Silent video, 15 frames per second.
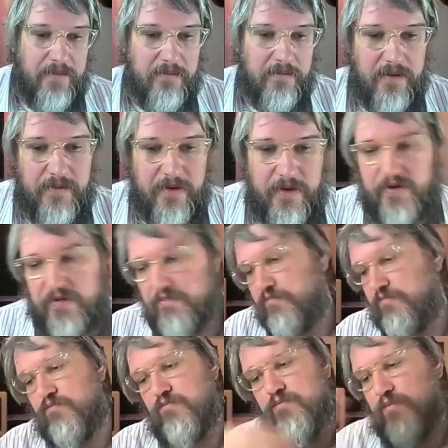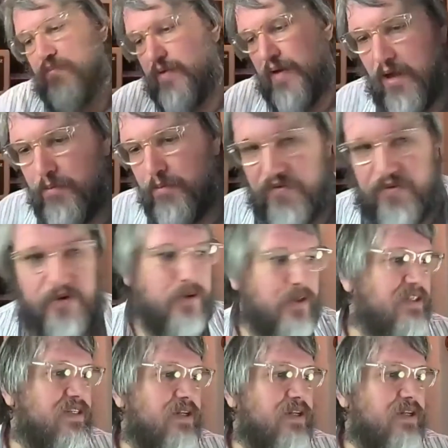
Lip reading: and maybe you can help me through it.